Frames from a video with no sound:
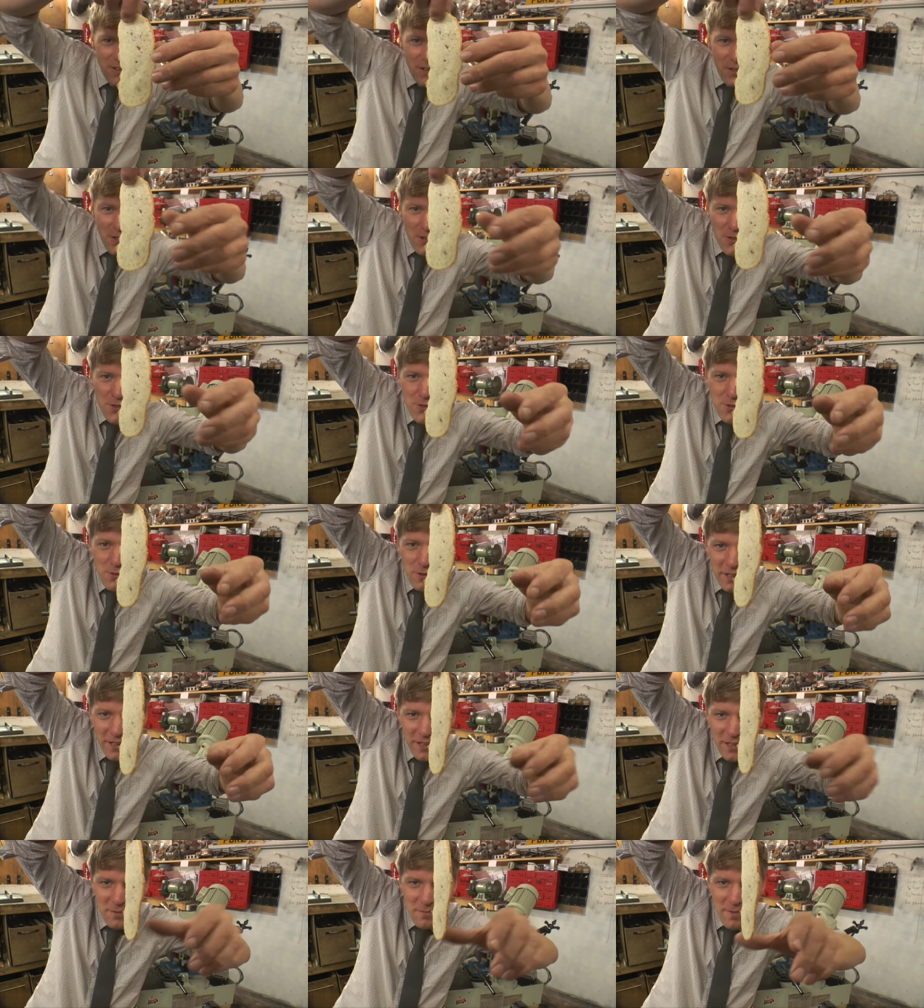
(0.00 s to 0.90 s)
The
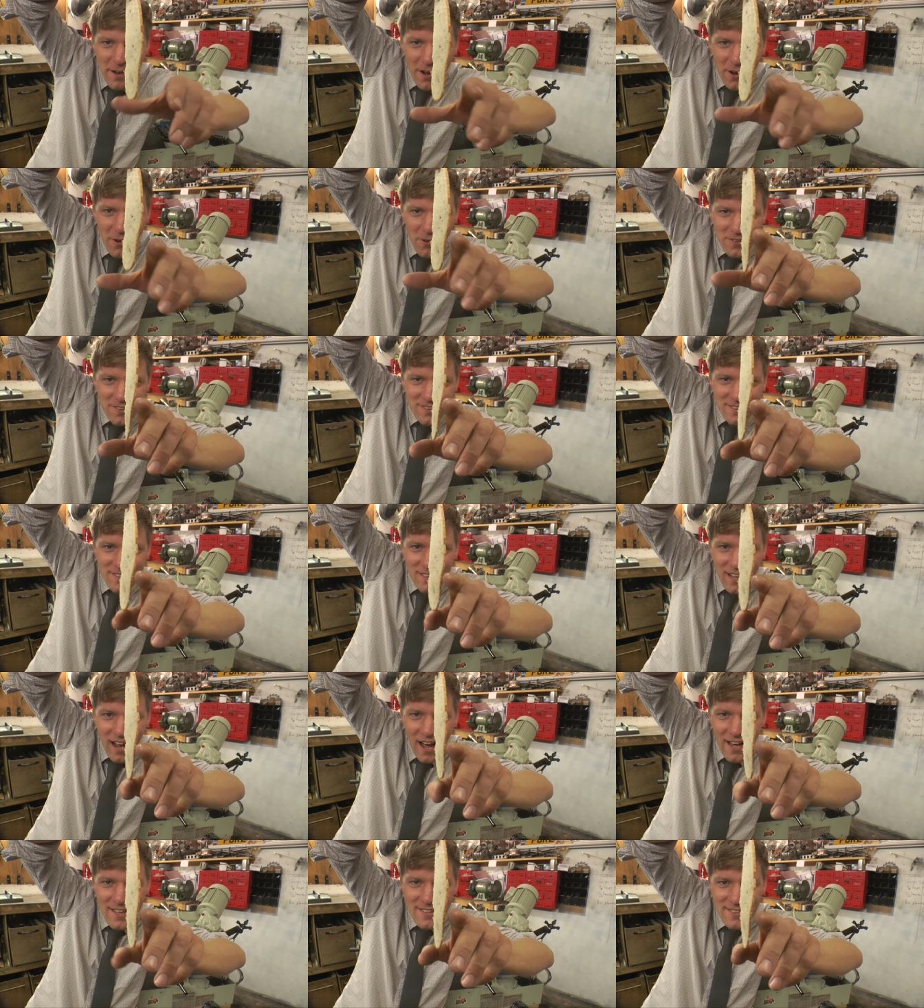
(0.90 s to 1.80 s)
3 mil
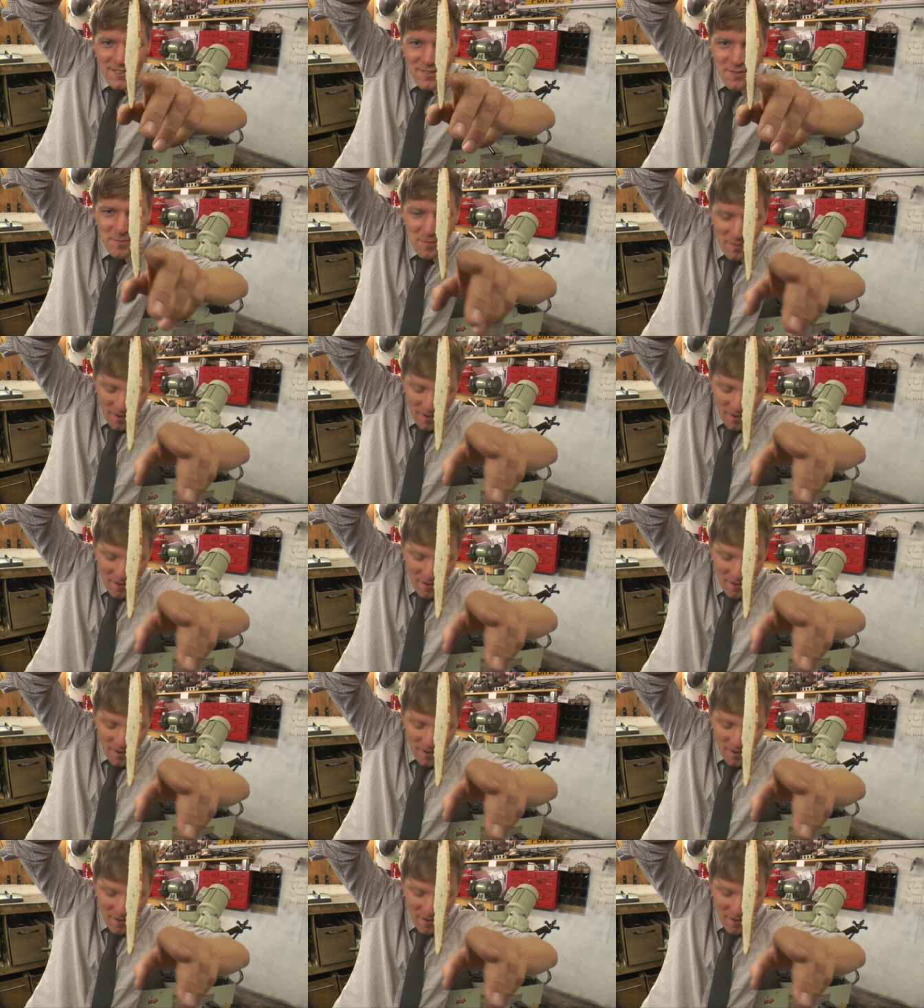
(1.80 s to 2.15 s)
slice of